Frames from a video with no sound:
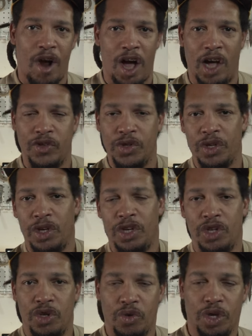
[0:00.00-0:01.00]
rods,
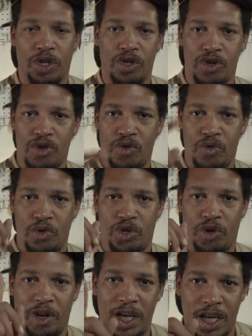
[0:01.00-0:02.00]
you can use
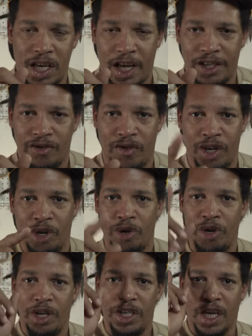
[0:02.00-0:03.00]
your index
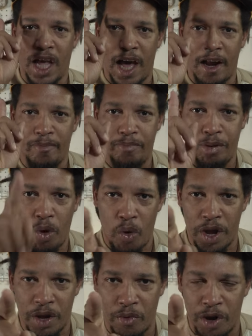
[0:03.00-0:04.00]
finger to kind of
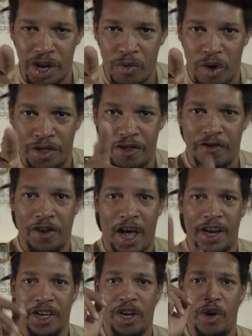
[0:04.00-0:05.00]
point where you want the
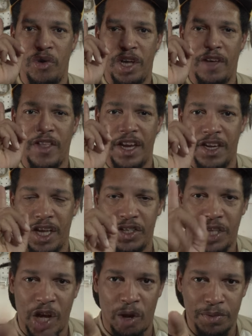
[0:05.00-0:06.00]
fly to go, and that
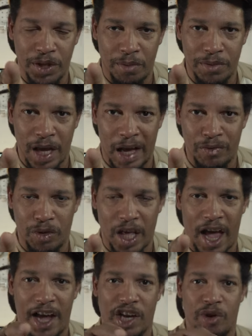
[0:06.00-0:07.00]
does help sometimes
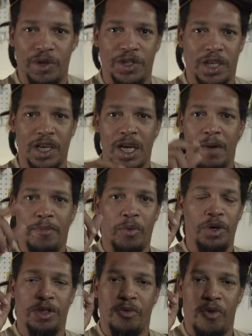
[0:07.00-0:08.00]
with accuracy. But
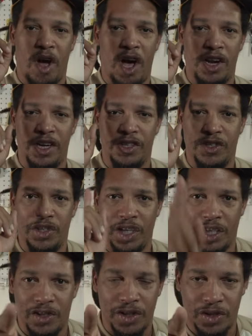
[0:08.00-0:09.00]
with a rod in a
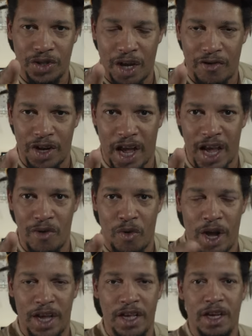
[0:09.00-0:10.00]
six, seven, eight
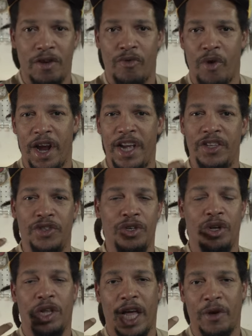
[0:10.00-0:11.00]
weight range,
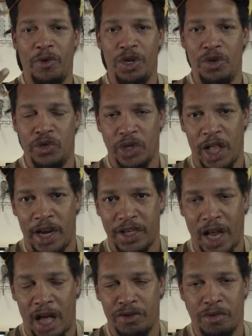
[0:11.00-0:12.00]
like we use a lot of
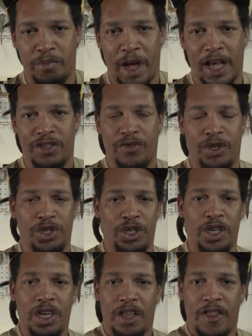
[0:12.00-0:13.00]
times for bass
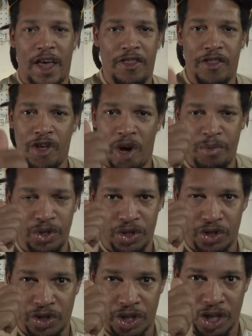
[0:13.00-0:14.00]
fishing, that thumb is
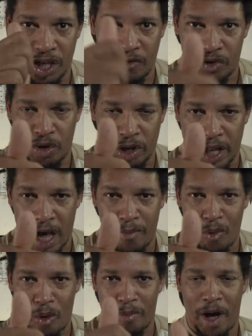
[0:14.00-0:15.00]
just gonna give you a
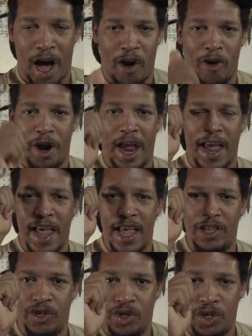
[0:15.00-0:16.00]
lot more power
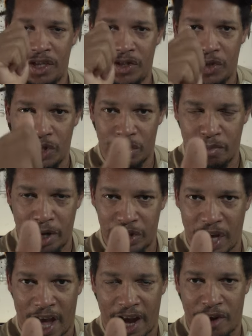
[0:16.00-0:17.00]
and just as
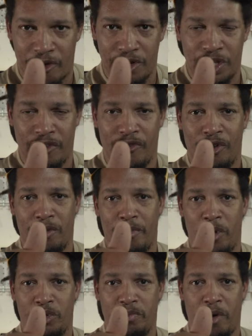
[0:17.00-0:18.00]
much accuracy for the
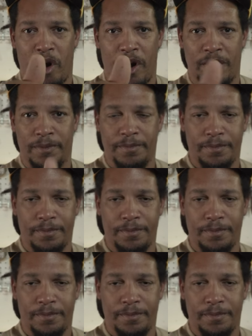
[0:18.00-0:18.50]
most part.